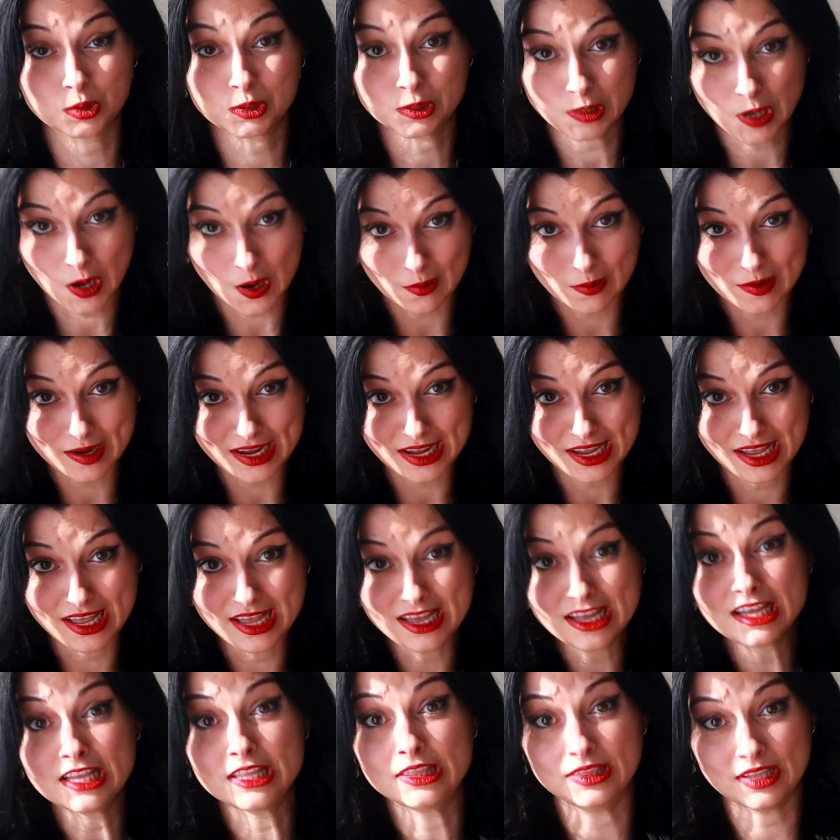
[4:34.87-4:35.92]
sorry,
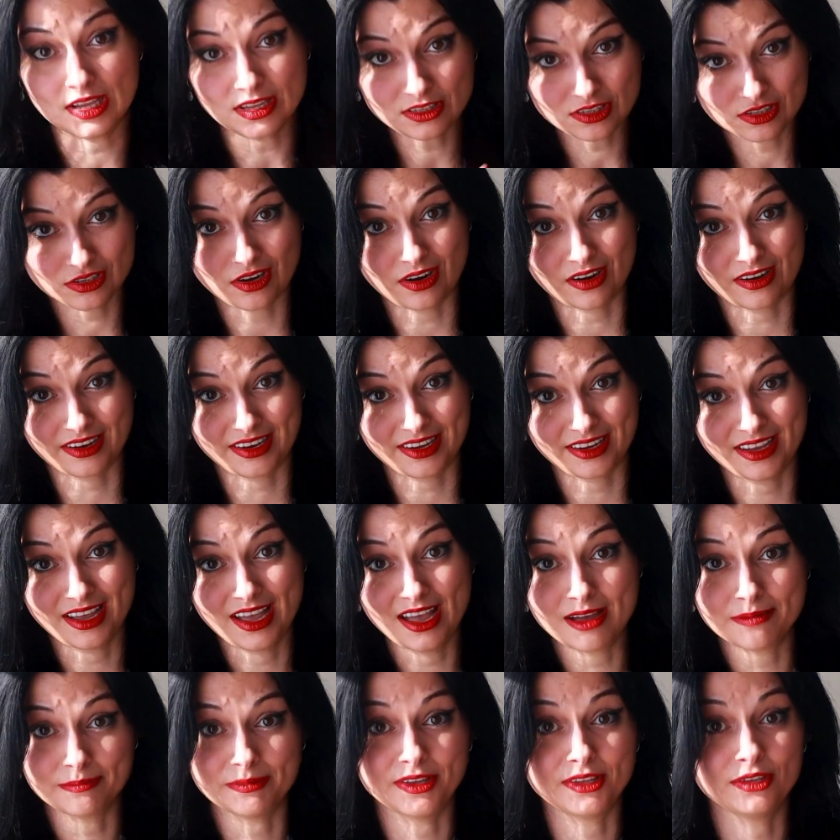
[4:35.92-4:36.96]
not sorry,
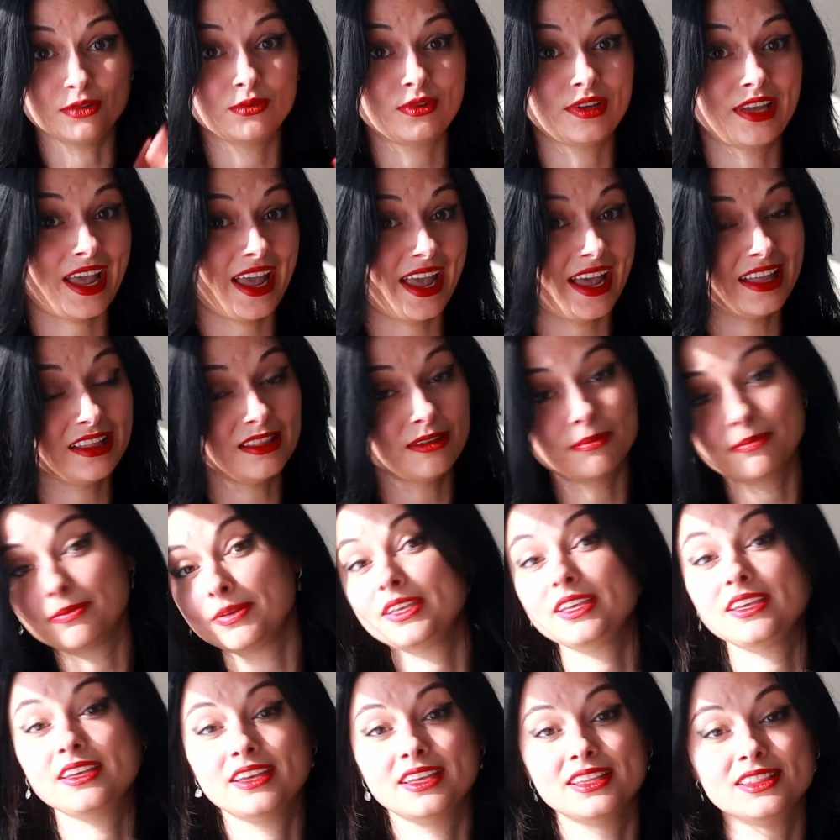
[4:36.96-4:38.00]
but you can
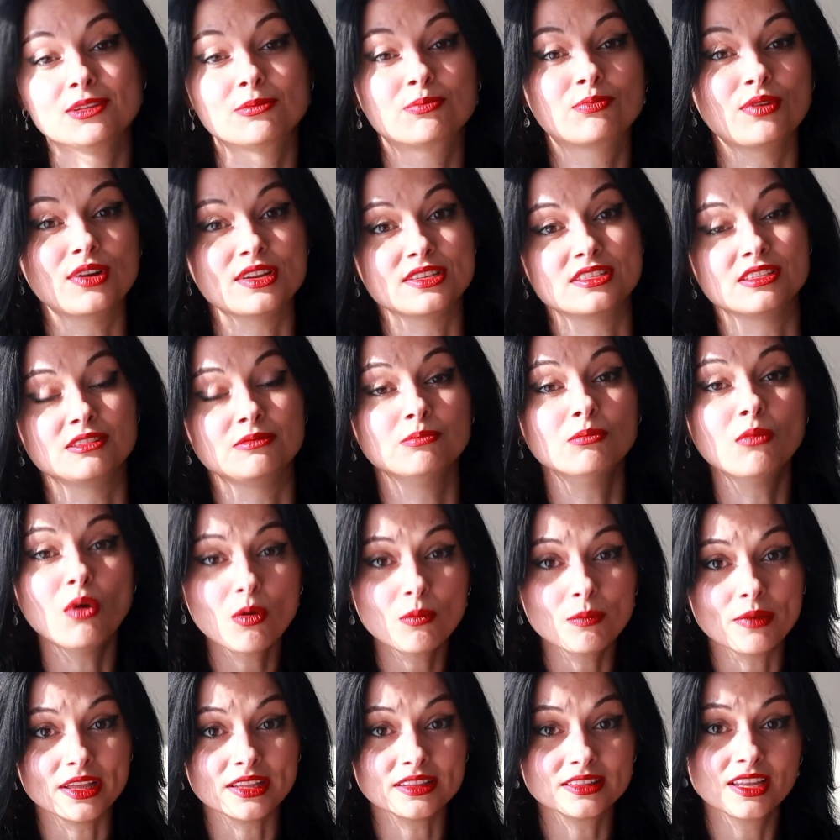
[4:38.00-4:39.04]
be in the present
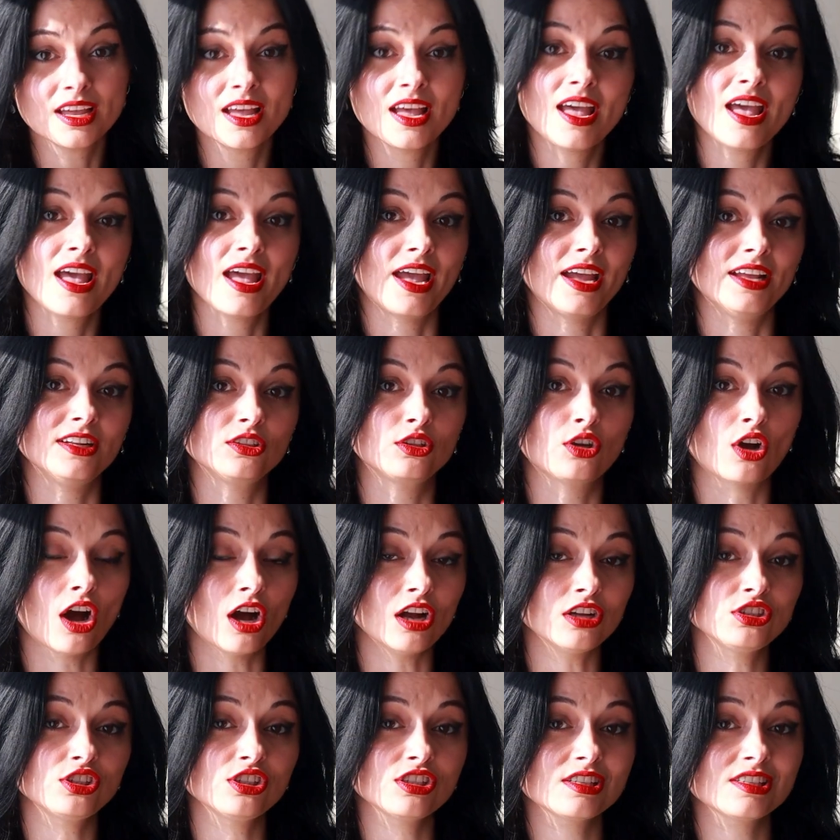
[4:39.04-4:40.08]
moment and
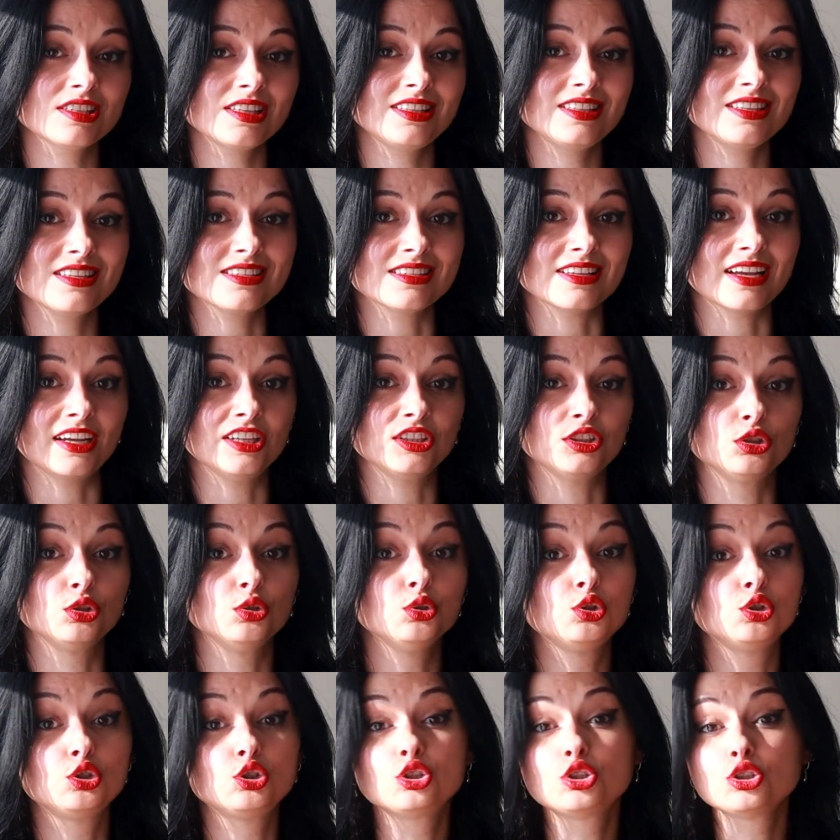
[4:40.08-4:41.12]
consciously decide
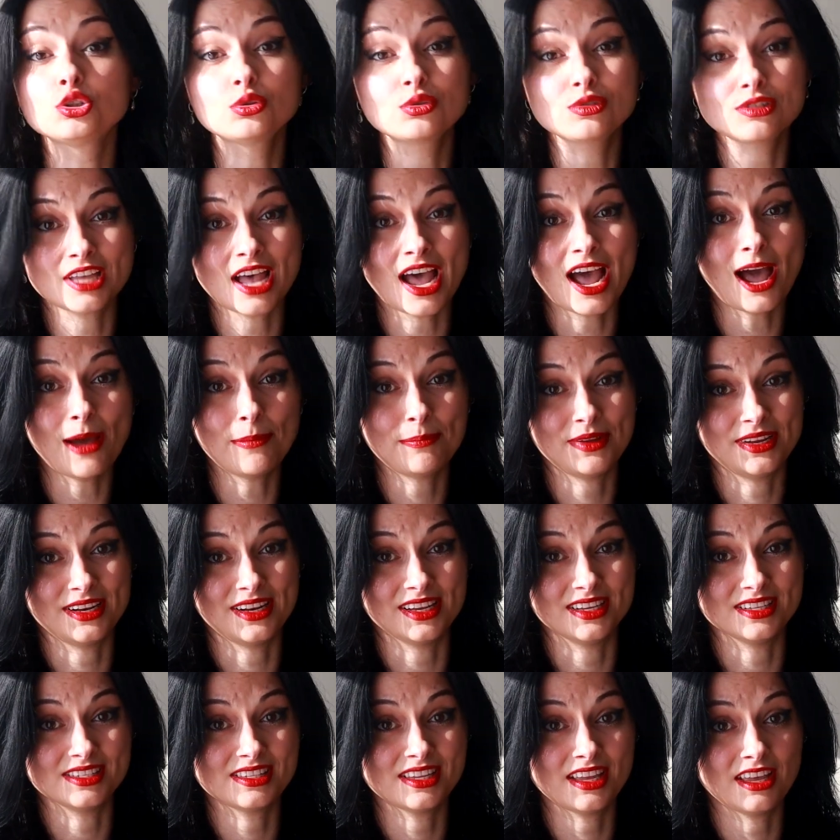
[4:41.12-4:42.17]
to choose
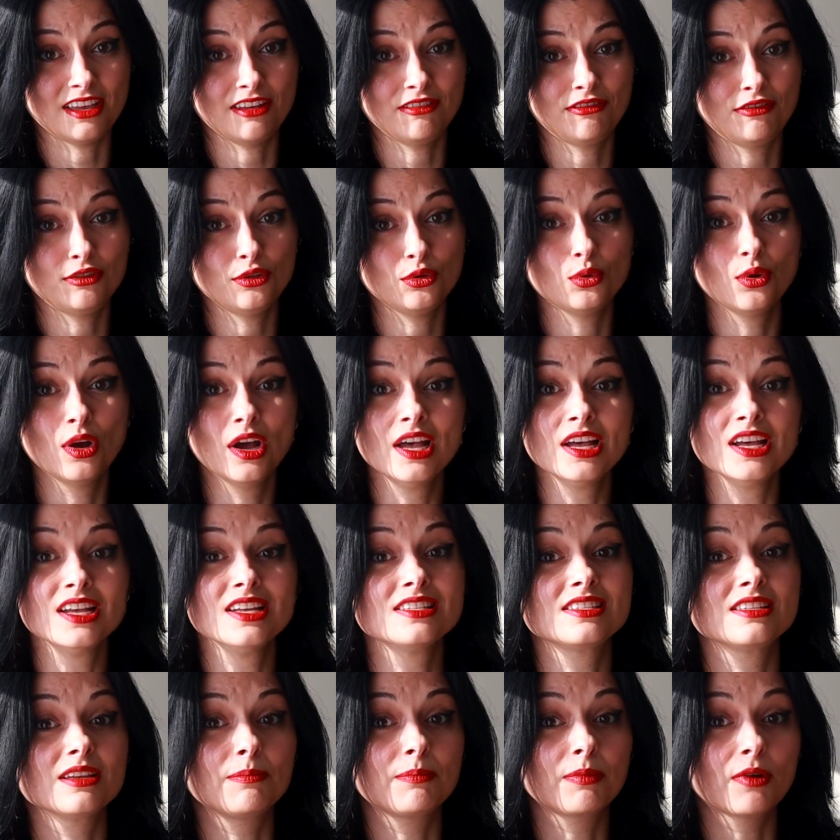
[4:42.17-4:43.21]
happiness if you
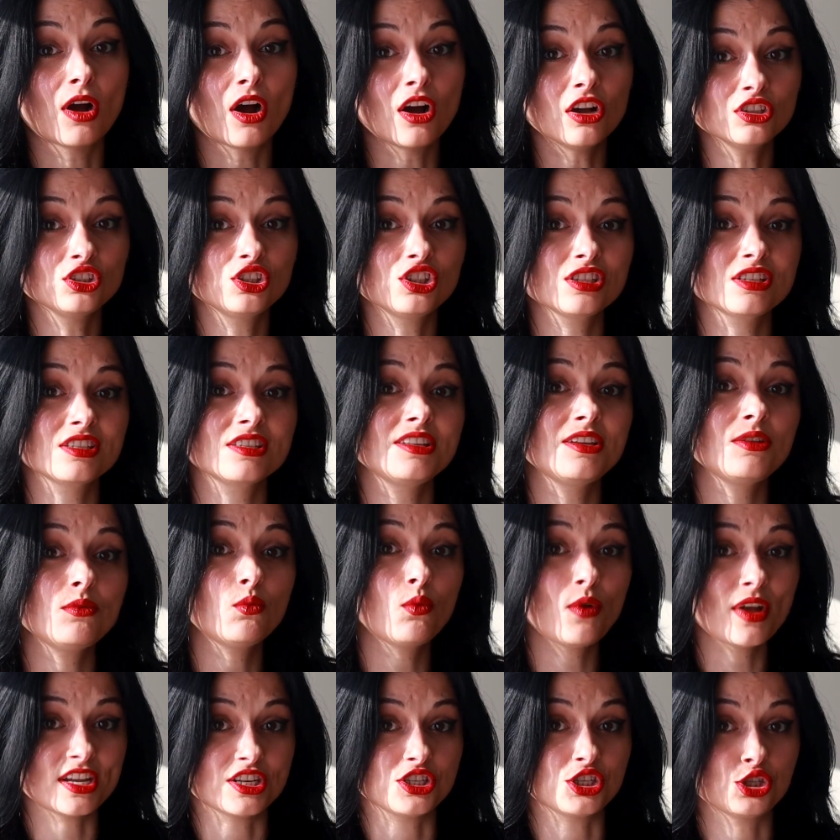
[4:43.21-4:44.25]
subconsciously
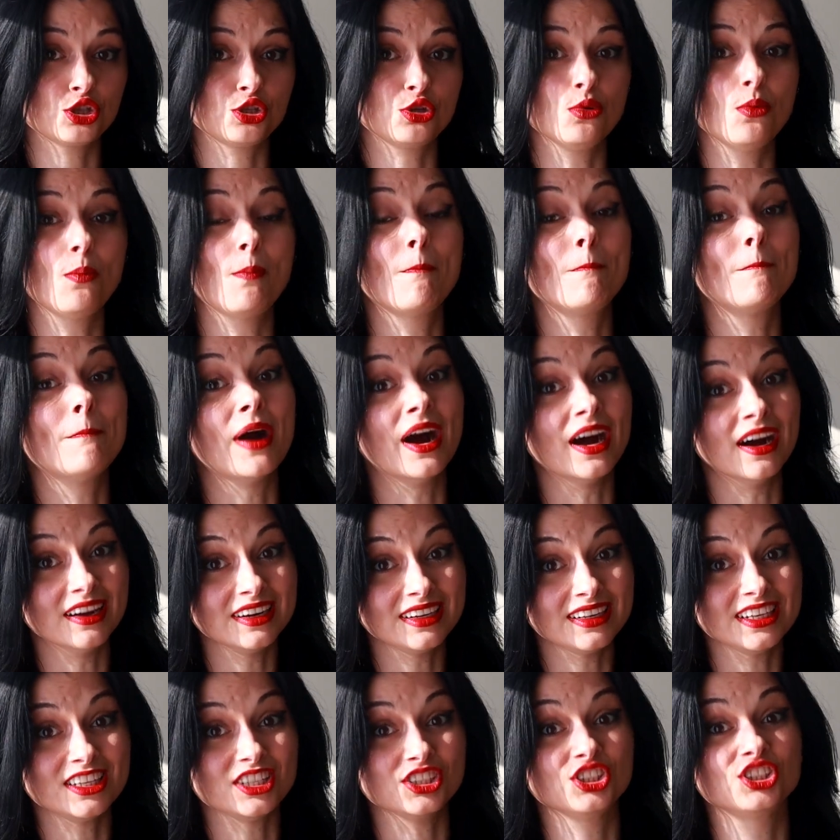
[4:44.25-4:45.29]
wish to
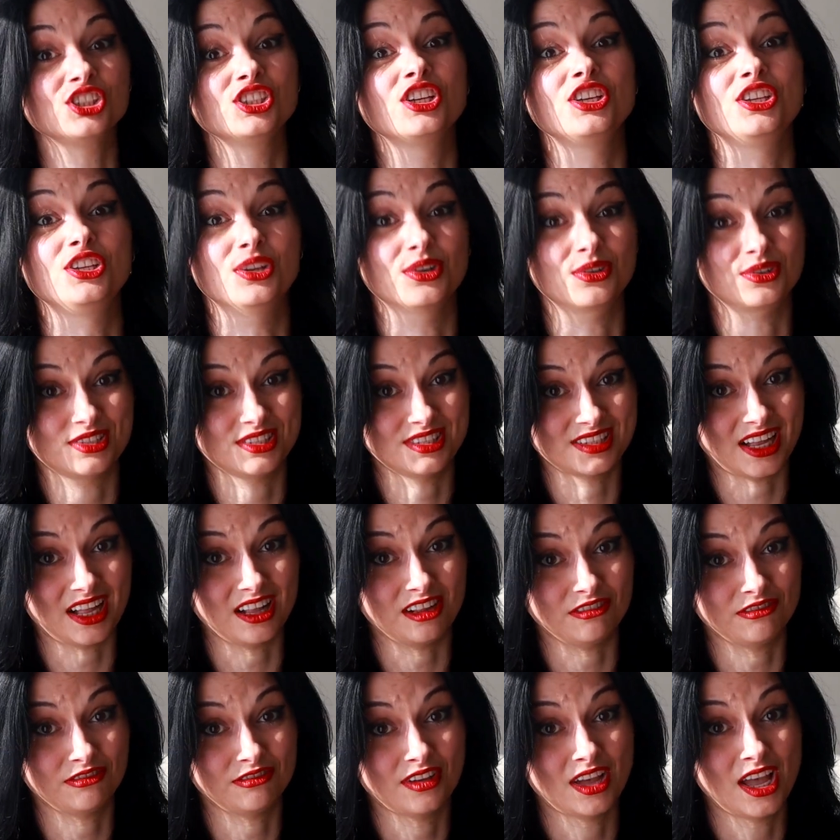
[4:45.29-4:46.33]
punish
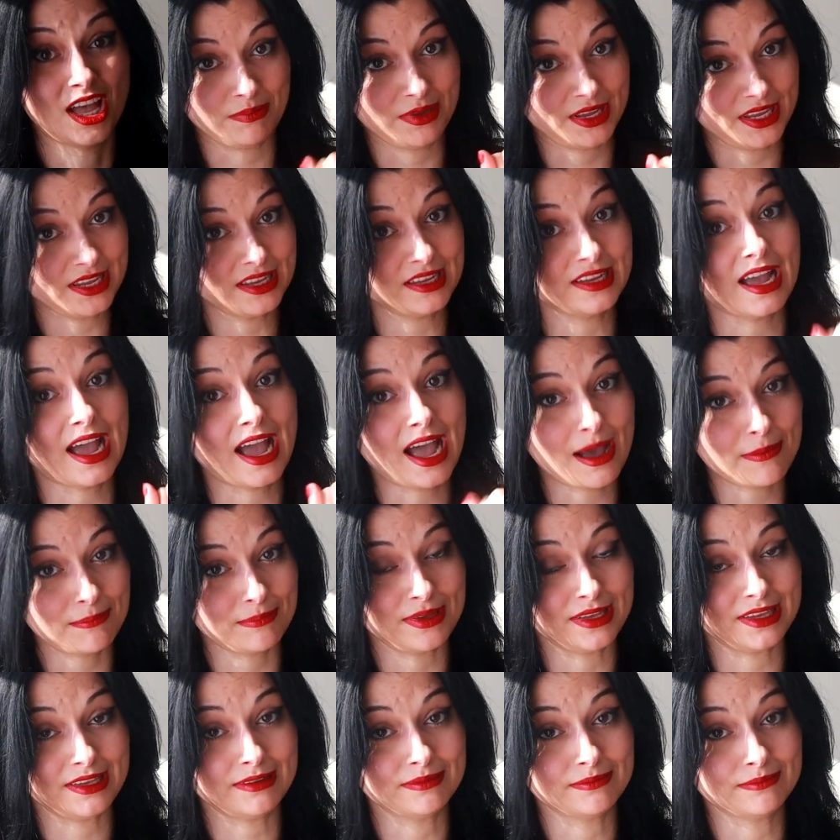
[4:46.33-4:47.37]
yourself. Being
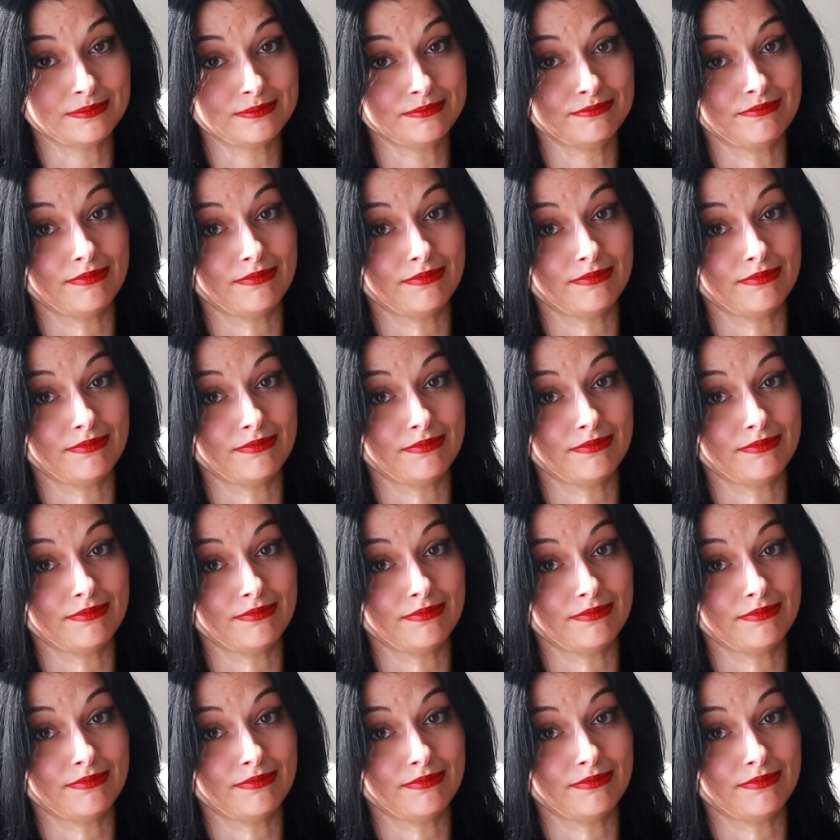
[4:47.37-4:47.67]
happy